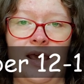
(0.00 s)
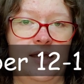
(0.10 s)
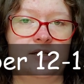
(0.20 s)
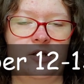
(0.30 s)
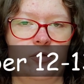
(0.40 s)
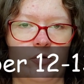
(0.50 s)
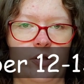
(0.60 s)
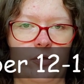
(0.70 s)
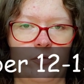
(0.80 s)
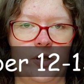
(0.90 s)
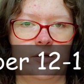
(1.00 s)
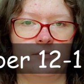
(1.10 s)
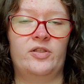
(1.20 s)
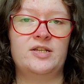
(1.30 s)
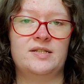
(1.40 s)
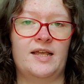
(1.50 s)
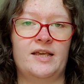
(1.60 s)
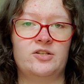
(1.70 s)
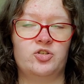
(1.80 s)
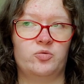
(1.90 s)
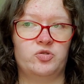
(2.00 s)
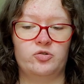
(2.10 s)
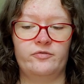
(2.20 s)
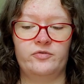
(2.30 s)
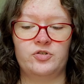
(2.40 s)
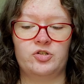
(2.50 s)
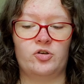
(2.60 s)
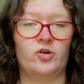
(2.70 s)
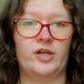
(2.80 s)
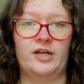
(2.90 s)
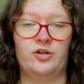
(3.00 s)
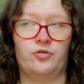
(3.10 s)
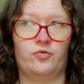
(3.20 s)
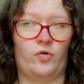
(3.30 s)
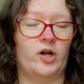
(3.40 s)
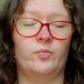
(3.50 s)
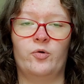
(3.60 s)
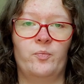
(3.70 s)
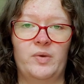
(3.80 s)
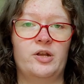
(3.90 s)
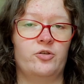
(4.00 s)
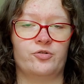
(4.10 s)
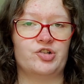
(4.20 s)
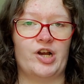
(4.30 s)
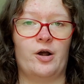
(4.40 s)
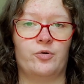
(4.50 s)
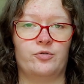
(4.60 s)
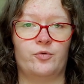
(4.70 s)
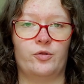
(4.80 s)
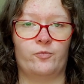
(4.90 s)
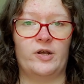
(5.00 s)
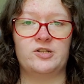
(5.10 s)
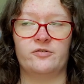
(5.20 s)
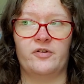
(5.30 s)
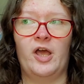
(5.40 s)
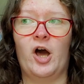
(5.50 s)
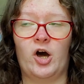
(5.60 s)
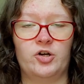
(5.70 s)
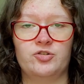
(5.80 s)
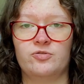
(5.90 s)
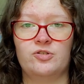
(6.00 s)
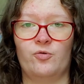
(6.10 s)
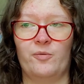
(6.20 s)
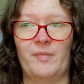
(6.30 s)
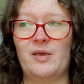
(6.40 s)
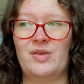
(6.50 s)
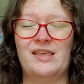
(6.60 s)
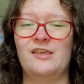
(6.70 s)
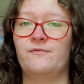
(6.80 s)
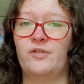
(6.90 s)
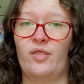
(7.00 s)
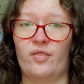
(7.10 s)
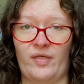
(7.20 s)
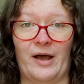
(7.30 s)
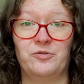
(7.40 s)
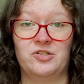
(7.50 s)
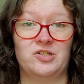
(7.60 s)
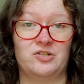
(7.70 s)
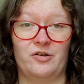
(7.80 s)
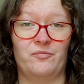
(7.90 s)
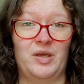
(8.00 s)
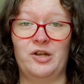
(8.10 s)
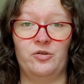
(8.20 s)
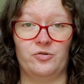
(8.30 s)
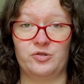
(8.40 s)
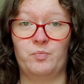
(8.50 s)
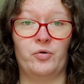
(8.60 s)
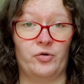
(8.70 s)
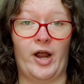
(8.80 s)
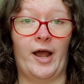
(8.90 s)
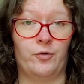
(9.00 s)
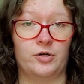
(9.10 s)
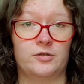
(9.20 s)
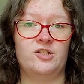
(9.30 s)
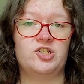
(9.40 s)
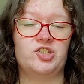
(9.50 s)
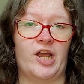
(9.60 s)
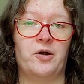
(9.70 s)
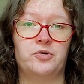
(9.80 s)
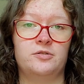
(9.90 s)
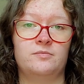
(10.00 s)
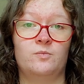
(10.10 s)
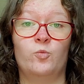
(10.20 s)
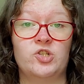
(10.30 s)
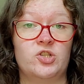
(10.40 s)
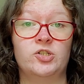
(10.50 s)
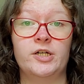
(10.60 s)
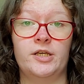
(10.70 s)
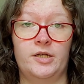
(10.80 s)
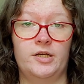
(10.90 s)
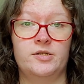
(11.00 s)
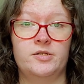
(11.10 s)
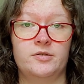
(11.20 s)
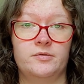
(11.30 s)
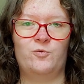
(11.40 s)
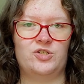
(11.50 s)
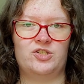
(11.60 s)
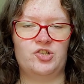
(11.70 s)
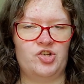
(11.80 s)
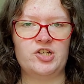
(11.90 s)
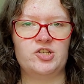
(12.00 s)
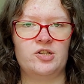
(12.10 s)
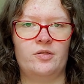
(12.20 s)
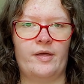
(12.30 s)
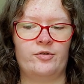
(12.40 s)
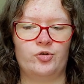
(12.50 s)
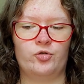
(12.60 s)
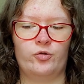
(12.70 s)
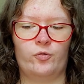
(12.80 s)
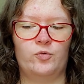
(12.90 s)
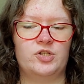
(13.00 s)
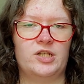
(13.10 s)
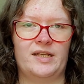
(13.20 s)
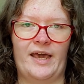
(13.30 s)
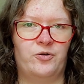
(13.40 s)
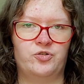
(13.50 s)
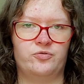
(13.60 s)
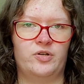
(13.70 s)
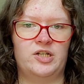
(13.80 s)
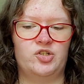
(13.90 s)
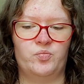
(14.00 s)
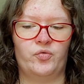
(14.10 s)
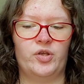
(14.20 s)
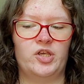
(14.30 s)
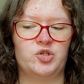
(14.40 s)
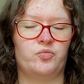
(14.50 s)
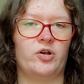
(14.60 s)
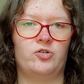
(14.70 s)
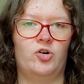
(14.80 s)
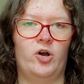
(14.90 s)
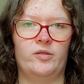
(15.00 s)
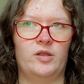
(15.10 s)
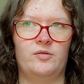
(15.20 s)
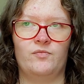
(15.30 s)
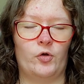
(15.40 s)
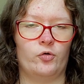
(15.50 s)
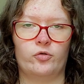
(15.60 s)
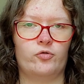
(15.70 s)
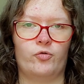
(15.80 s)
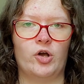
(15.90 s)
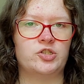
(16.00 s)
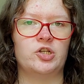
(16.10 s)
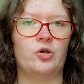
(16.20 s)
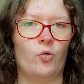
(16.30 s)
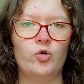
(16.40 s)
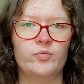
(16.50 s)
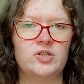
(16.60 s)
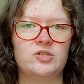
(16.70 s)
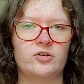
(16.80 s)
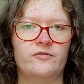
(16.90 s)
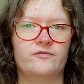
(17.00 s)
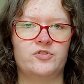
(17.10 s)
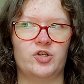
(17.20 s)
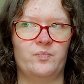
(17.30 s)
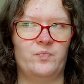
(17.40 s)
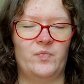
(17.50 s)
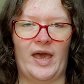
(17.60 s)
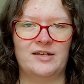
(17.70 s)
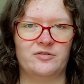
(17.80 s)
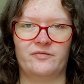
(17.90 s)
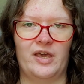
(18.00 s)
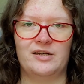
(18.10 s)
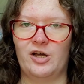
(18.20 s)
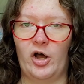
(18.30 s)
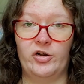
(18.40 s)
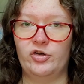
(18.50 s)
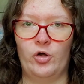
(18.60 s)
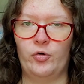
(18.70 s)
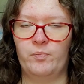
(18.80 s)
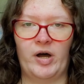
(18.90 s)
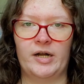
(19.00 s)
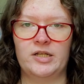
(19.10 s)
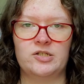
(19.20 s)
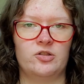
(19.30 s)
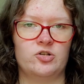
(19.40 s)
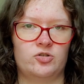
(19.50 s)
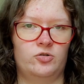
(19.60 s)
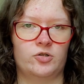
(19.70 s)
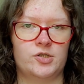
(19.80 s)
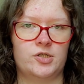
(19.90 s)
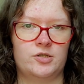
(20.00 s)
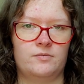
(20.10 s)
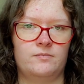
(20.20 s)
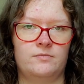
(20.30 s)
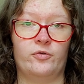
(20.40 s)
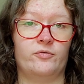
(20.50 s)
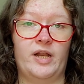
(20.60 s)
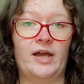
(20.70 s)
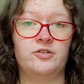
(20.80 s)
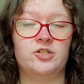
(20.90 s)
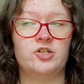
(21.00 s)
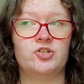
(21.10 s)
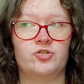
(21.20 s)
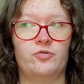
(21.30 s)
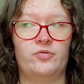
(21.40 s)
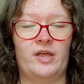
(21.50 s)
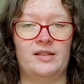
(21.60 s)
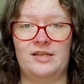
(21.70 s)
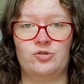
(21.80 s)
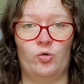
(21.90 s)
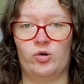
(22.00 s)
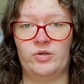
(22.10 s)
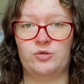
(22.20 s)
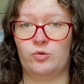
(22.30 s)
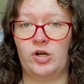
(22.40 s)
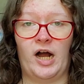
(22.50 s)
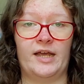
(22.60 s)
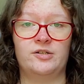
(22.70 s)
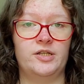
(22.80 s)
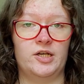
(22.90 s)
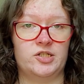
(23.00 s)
1833. On these days, observers saw an incredible meteor shower with rates of hundreds or maybe even thousands of meteors per hour. This shower was the Leonids. It was suggested that Earth was encountering debris spread along the Earth-crossing orbits of some as-of-yet unknown bodies in the solar system. Further analysis showed that these orbits were highly